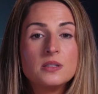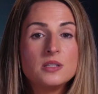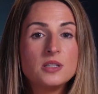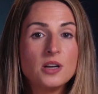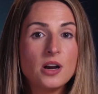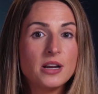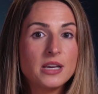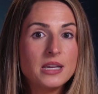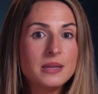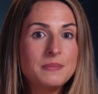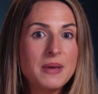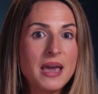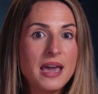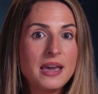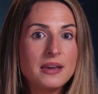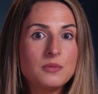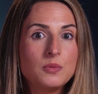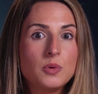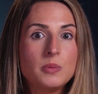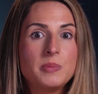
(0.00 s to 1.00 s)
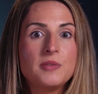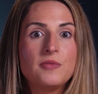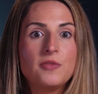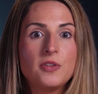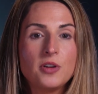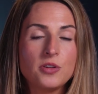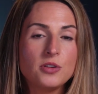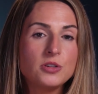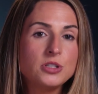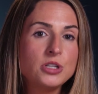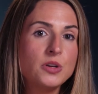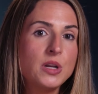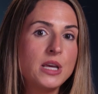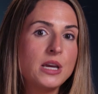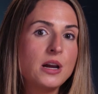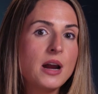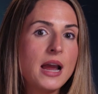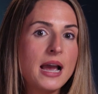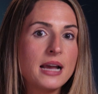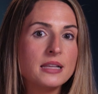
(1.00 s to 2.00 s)
Starting in May, we'll be further tuning
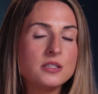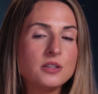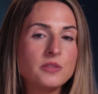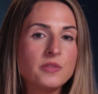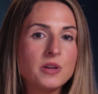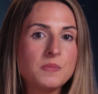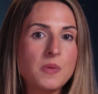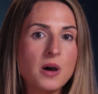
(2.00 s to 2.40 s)
our ad-serving